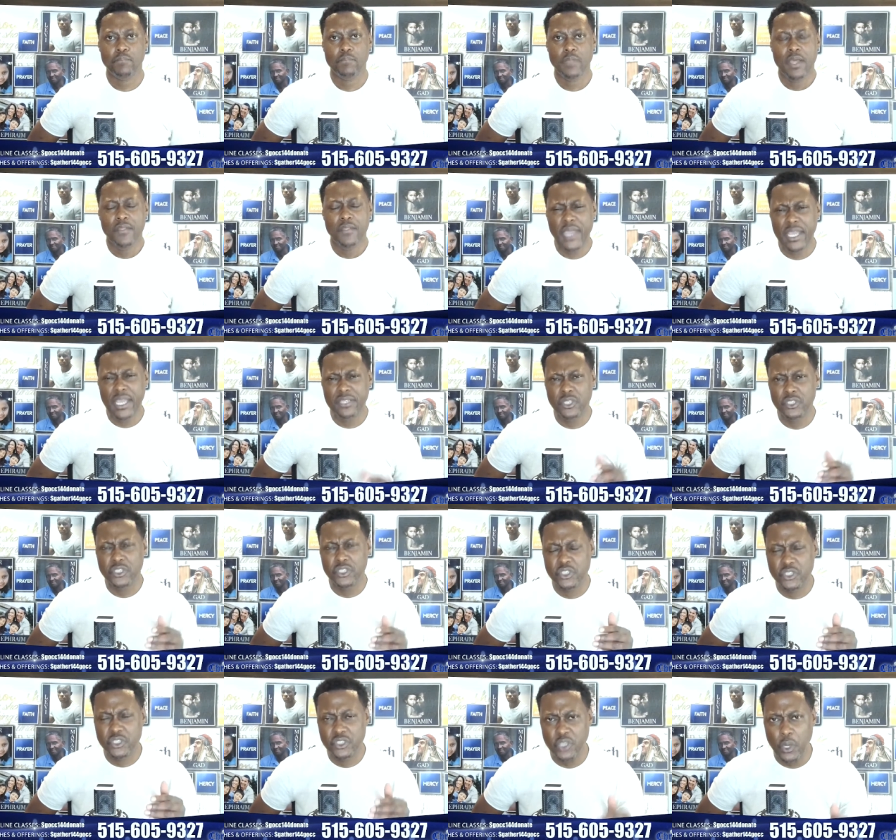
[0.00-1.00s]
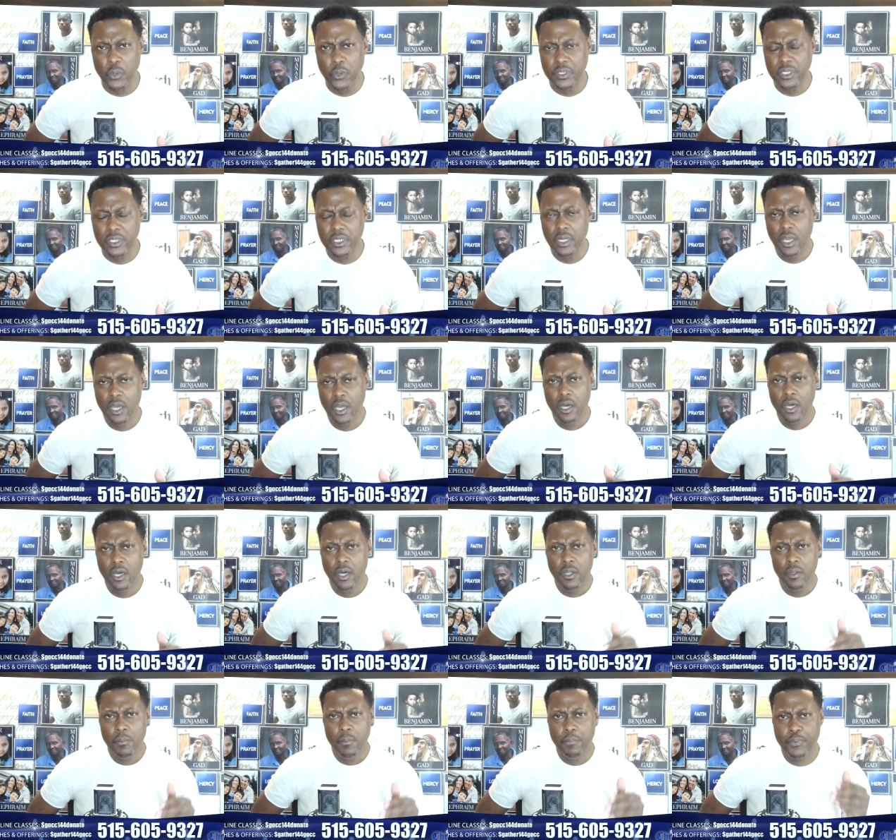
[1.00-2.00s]
There's a certain
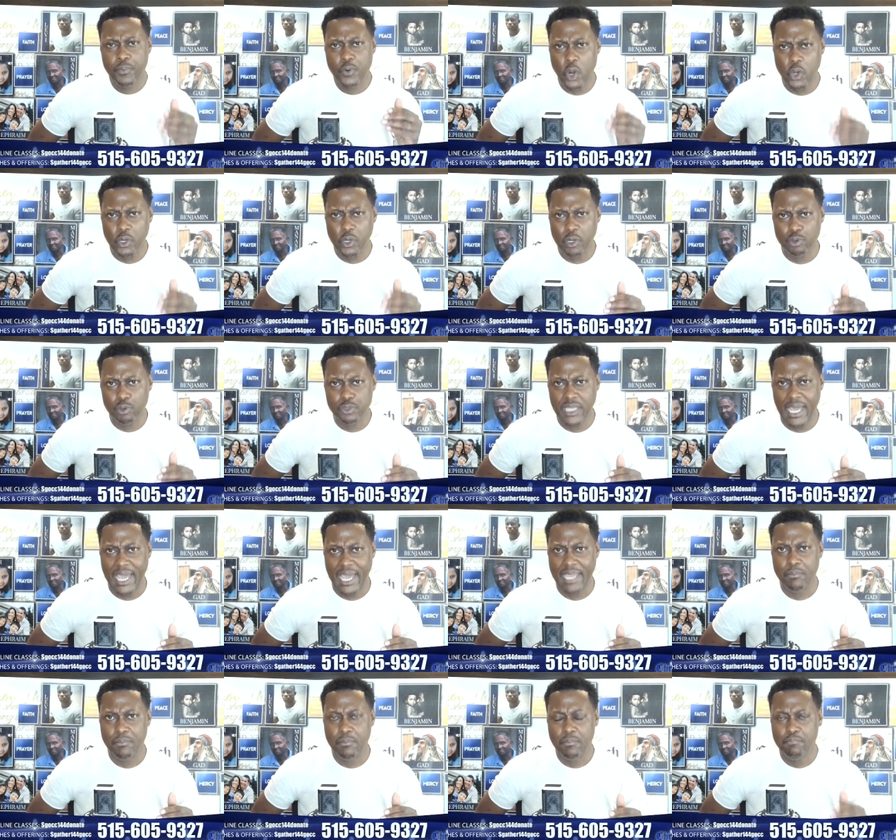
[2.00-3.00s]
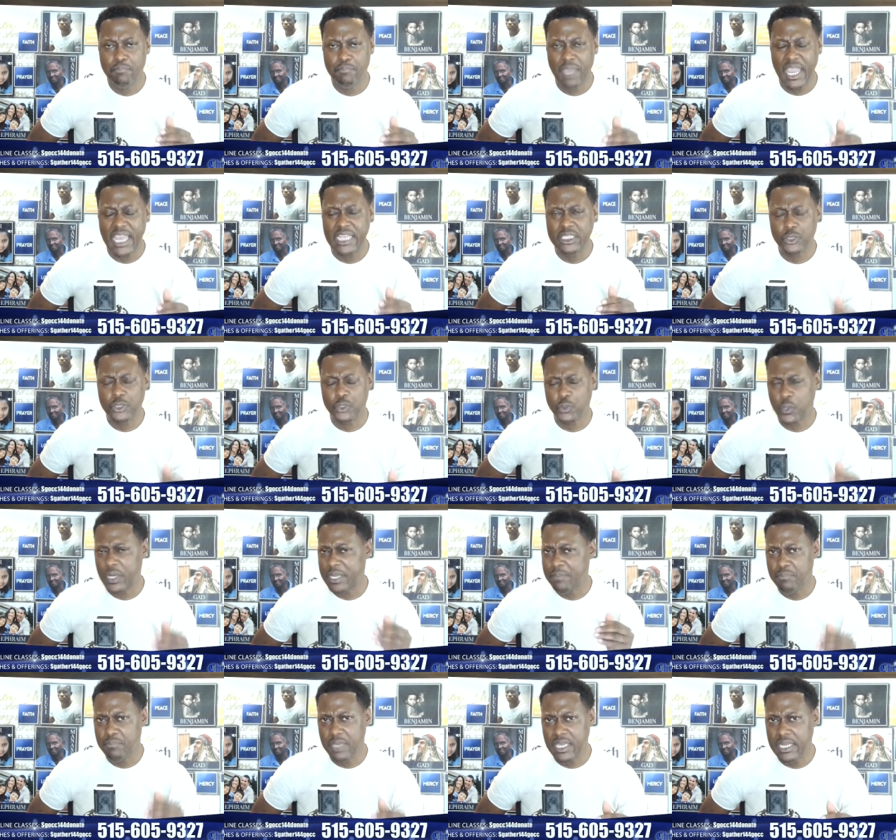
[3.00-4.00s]
prototype
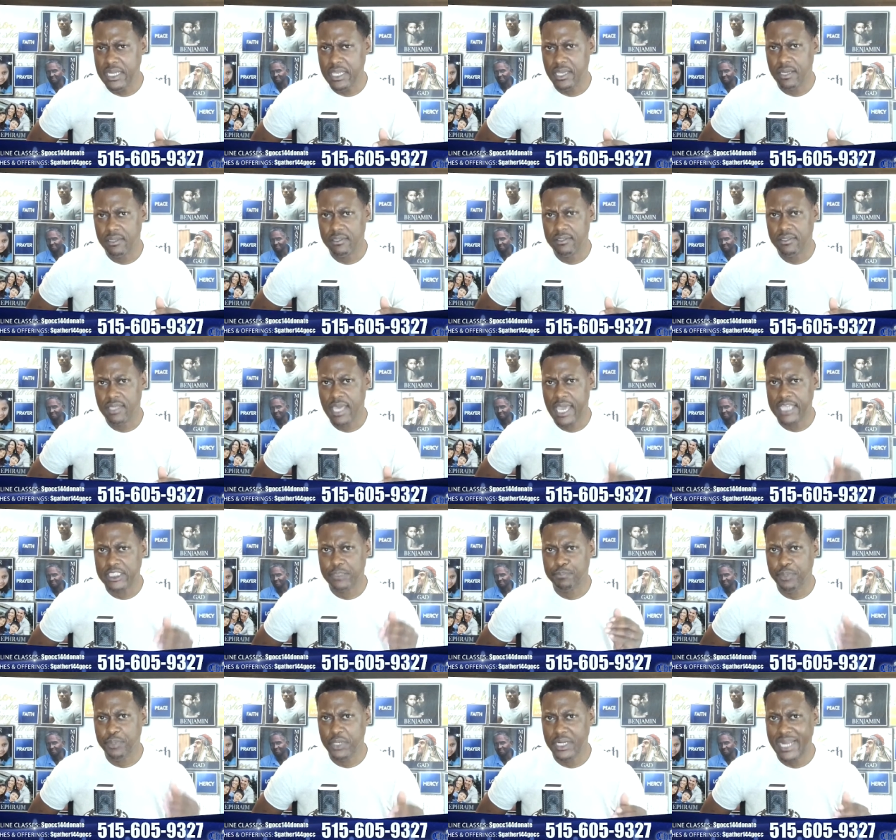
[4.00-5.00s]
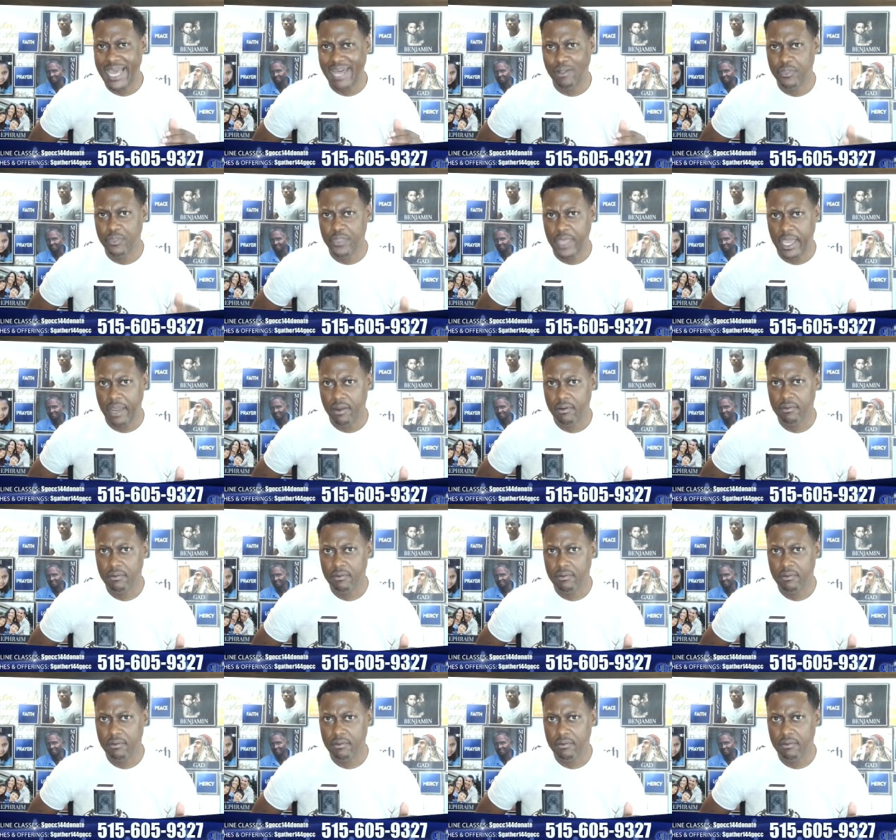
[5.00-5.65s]
mainstream media has put out there